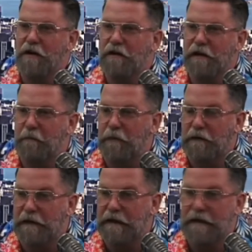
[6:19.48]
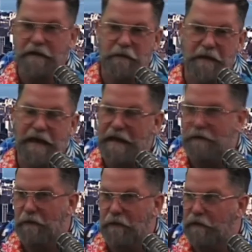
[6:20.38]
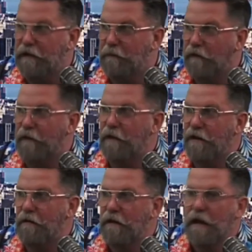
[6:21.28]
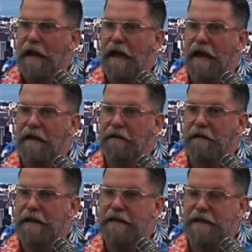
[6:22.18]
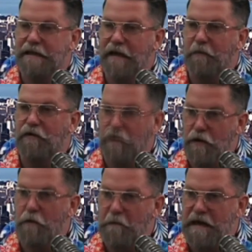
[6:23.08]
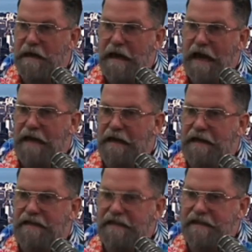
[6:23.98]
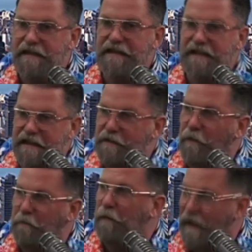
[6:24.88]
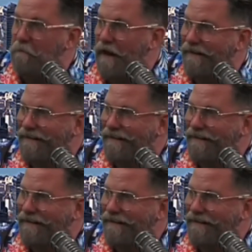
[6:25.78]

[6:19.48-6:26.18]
liberal, like a 28-year-old liberal at NYU, and he sat down with you, me, and a 66-year-old black man